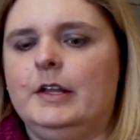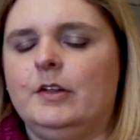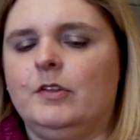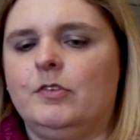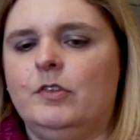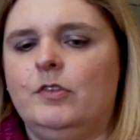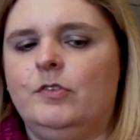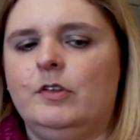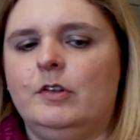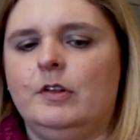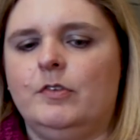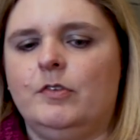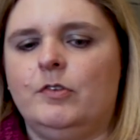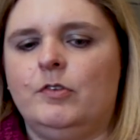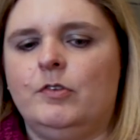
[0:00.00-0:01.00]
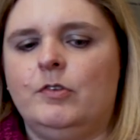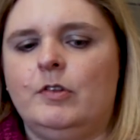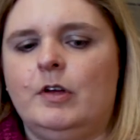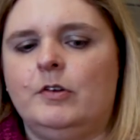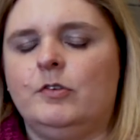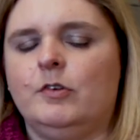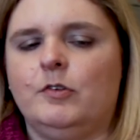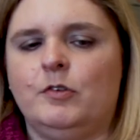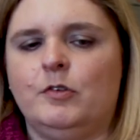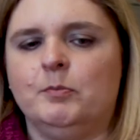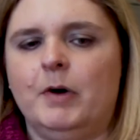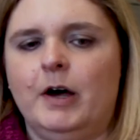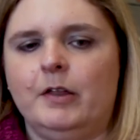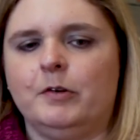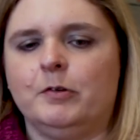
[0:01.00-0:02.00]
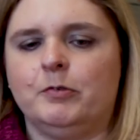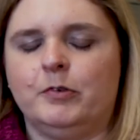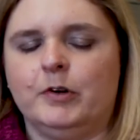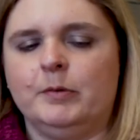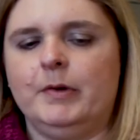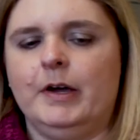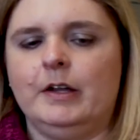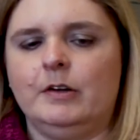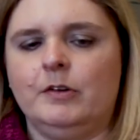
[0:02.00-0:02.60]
existed in such a smaller format